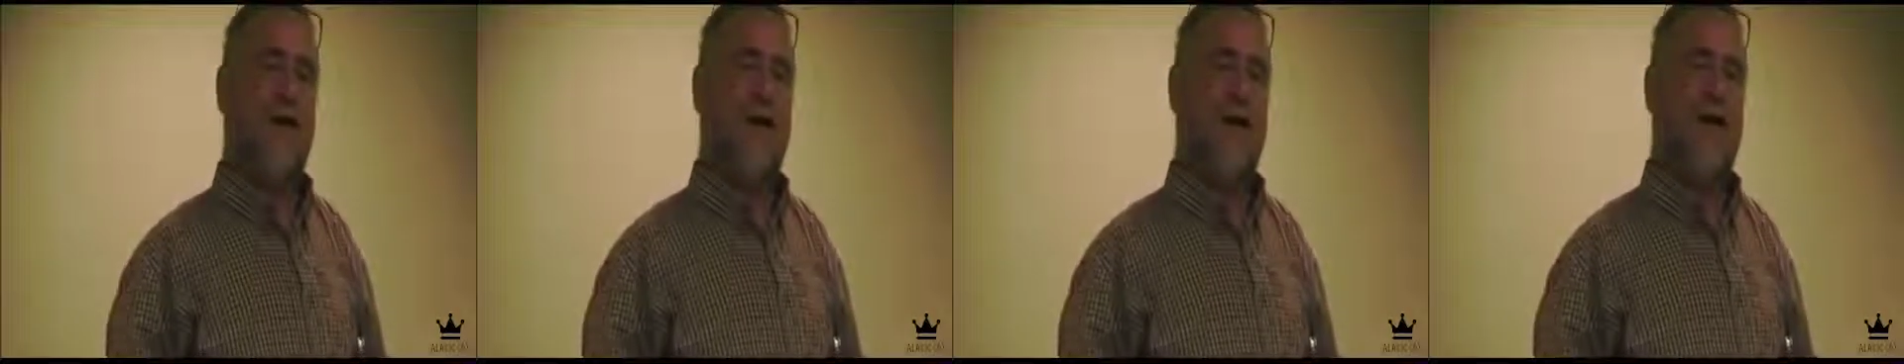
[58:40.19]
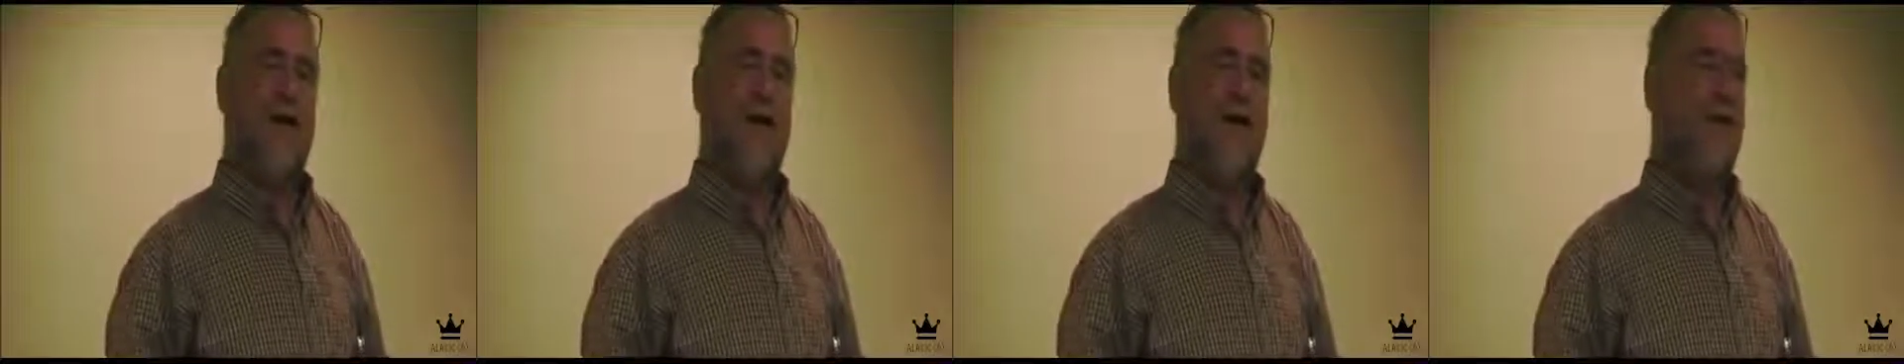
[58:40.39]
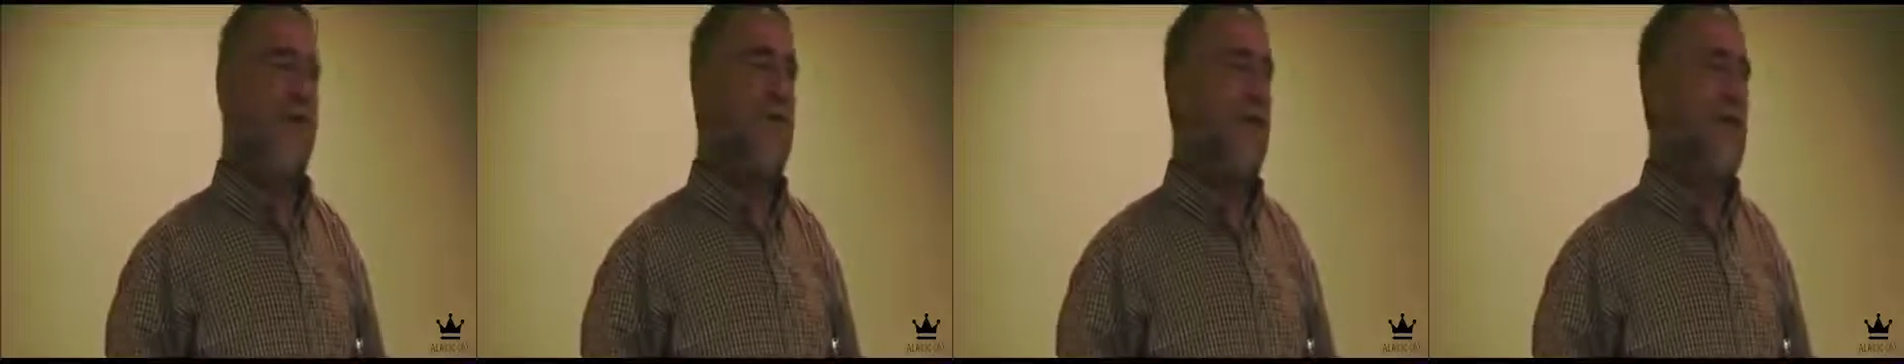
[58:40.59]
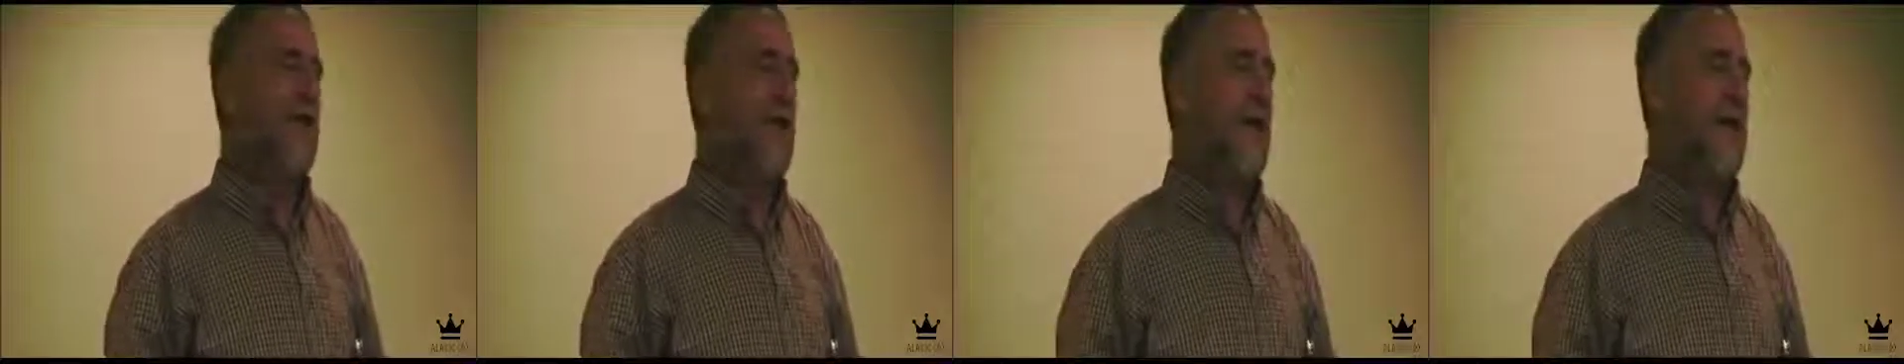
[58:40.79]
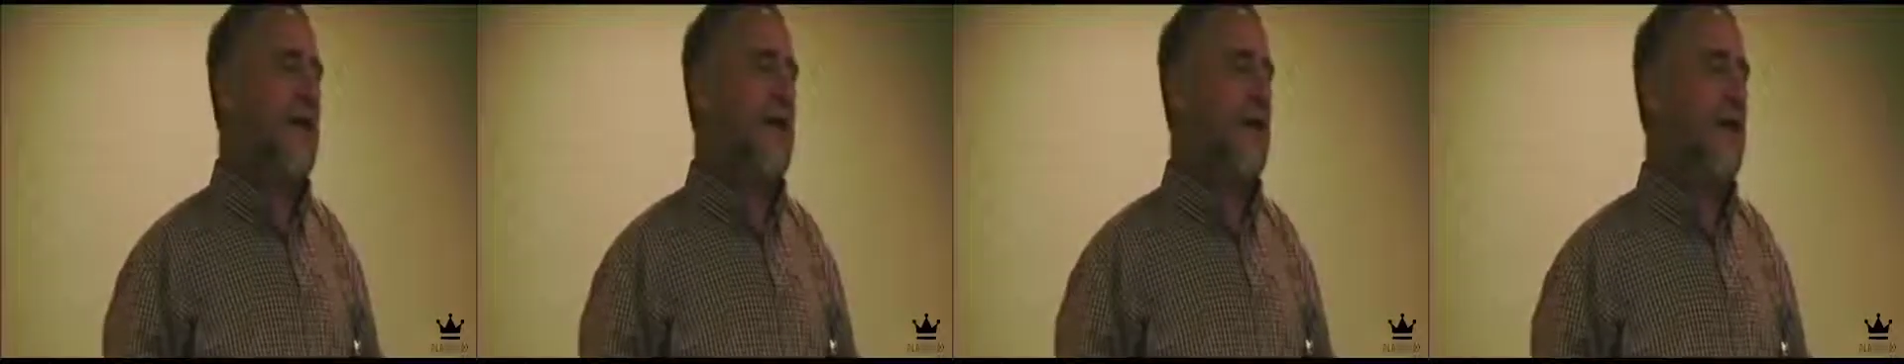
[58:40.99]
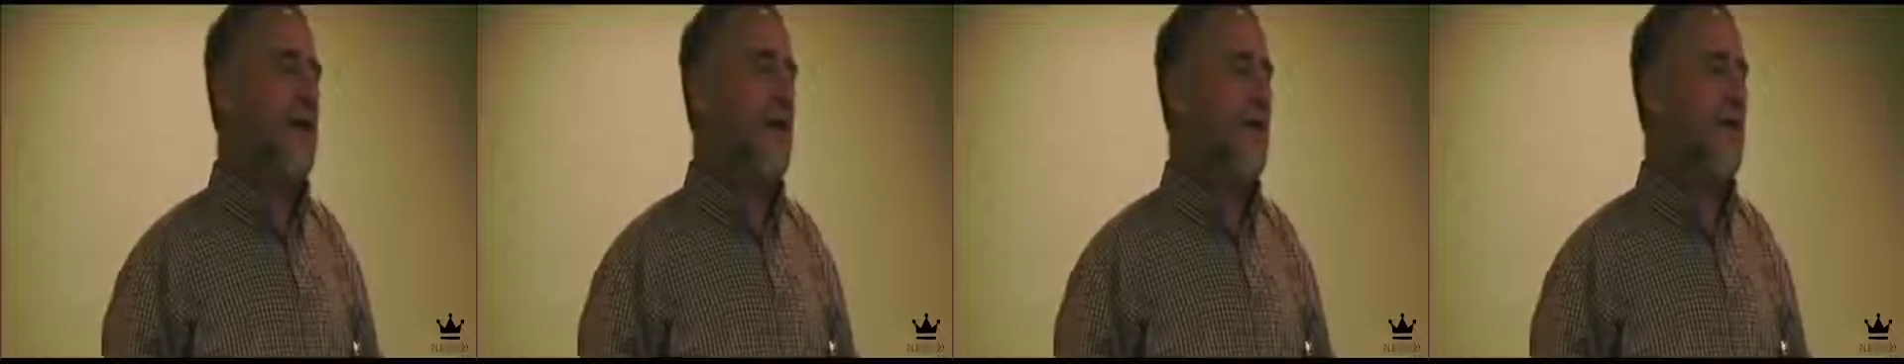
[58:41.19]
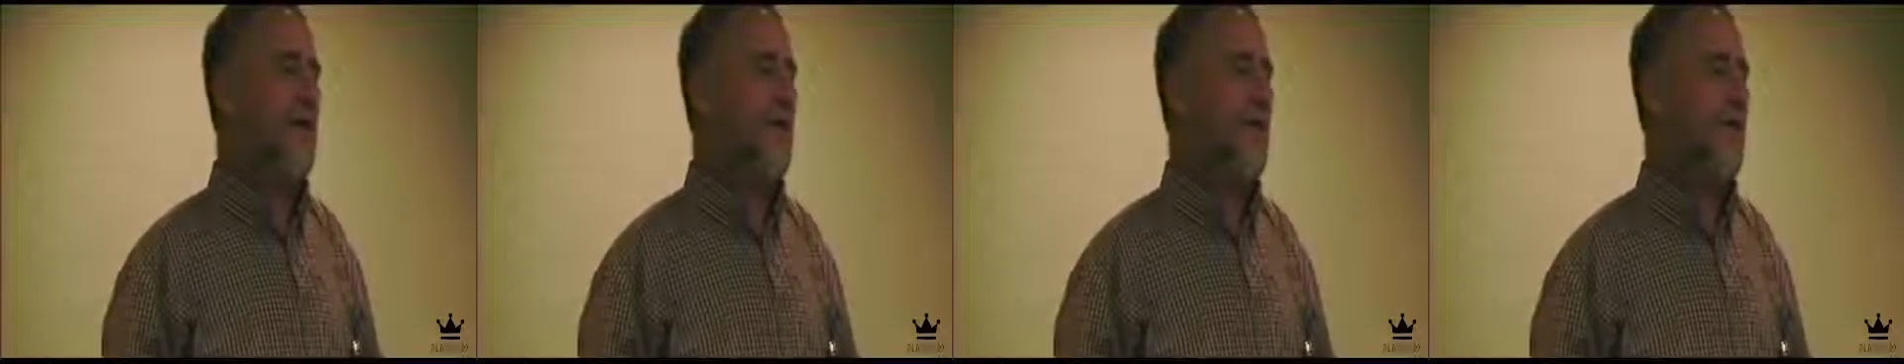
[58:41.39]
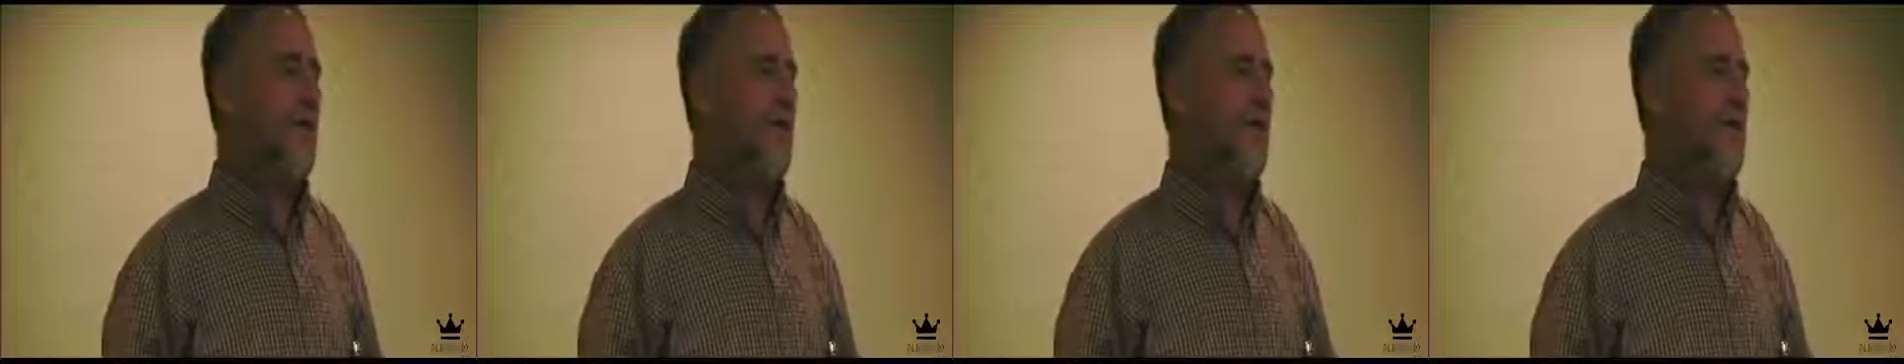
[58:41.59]
I kind of relate to
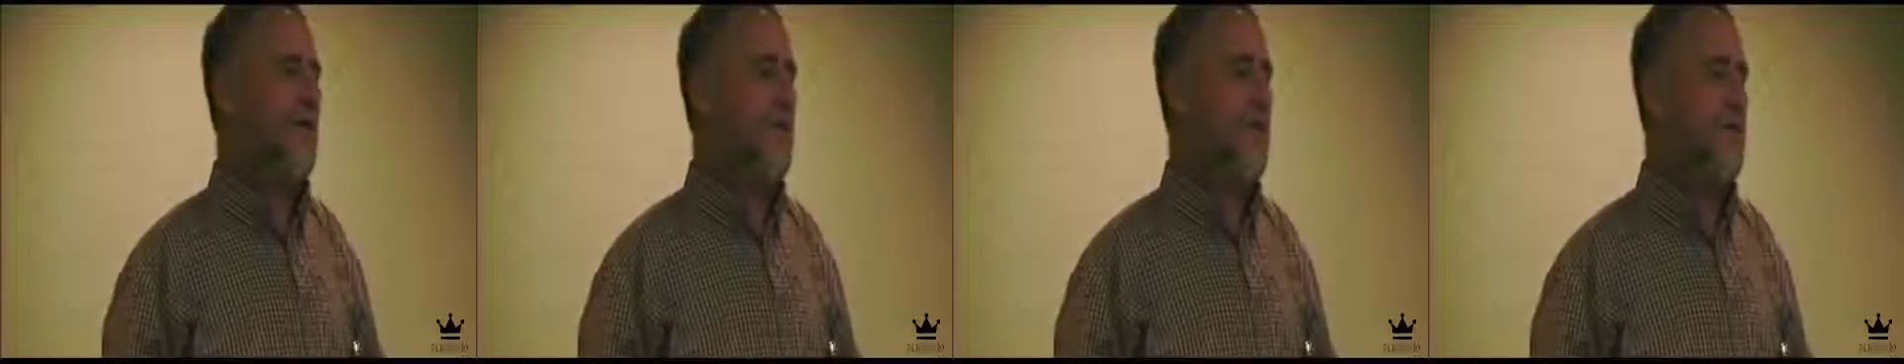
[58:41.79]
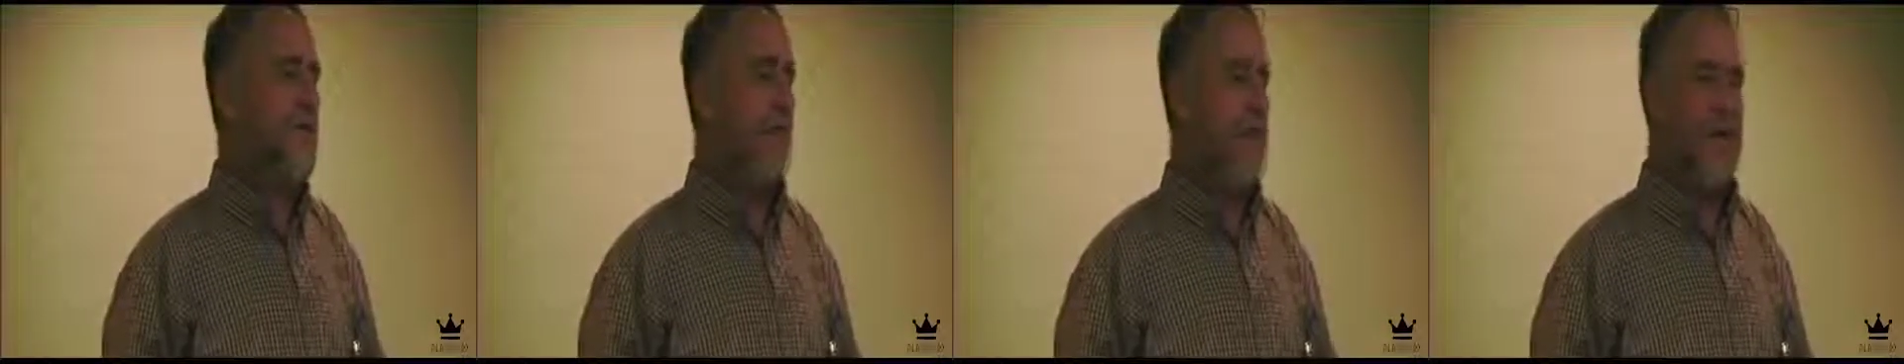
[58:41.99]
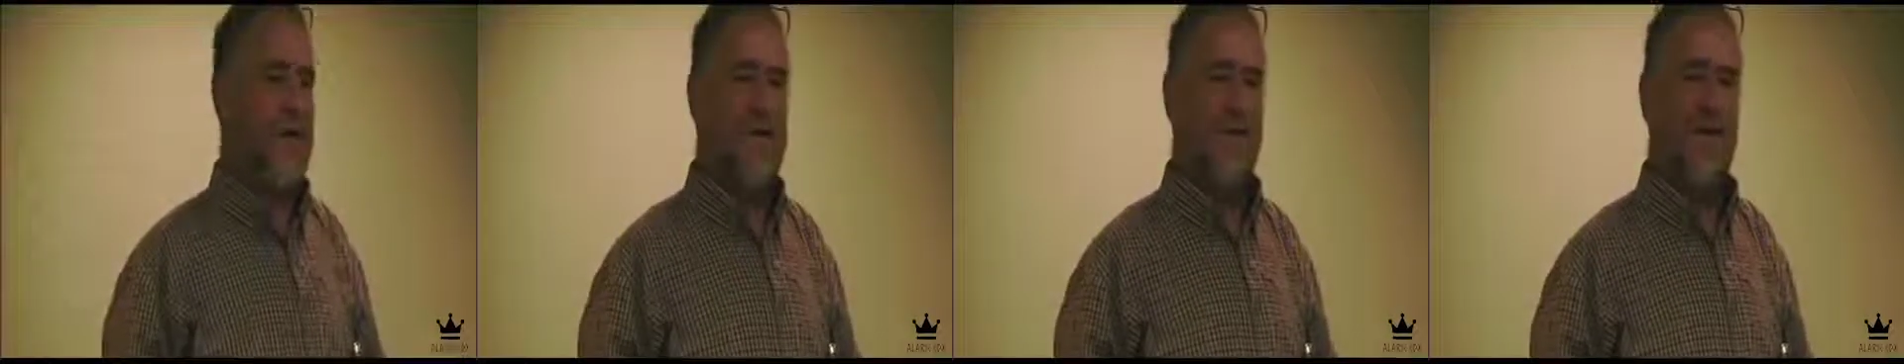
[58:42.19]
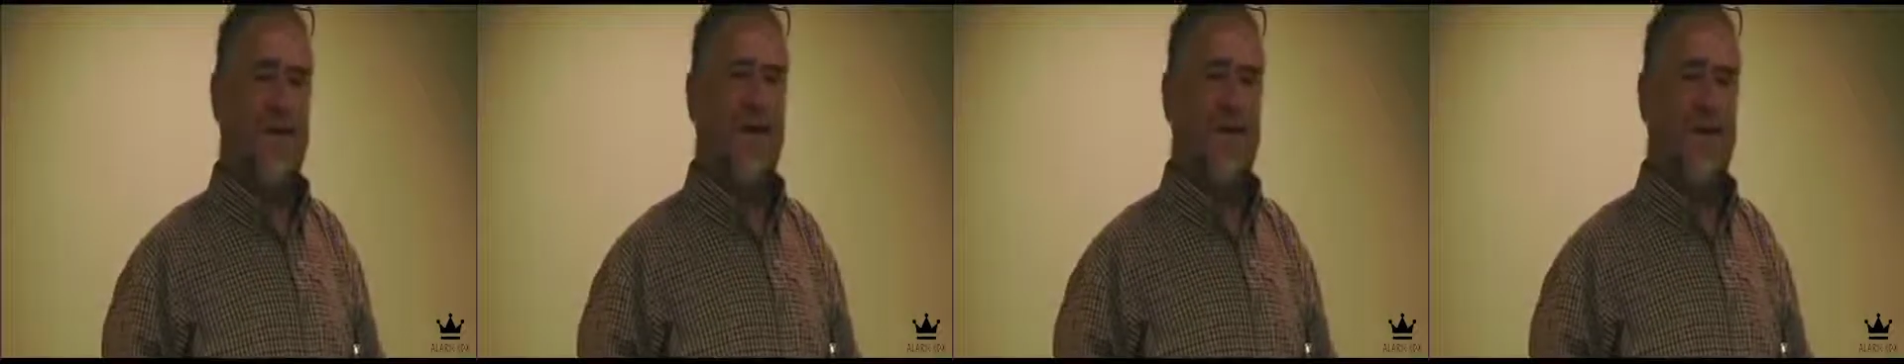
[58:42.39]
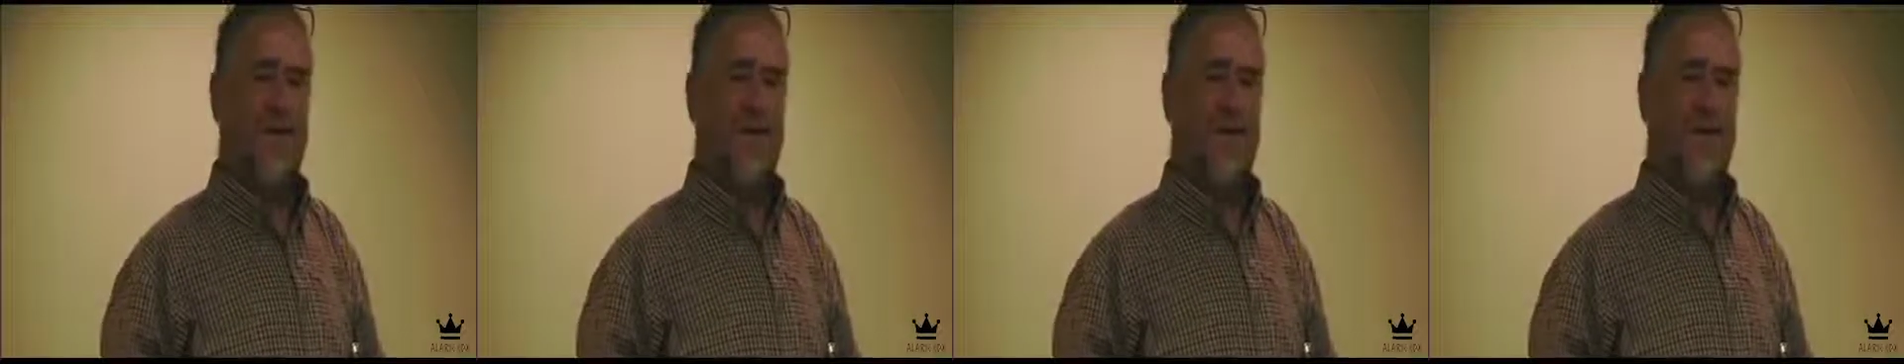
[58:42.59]
Malchiel Greenwald.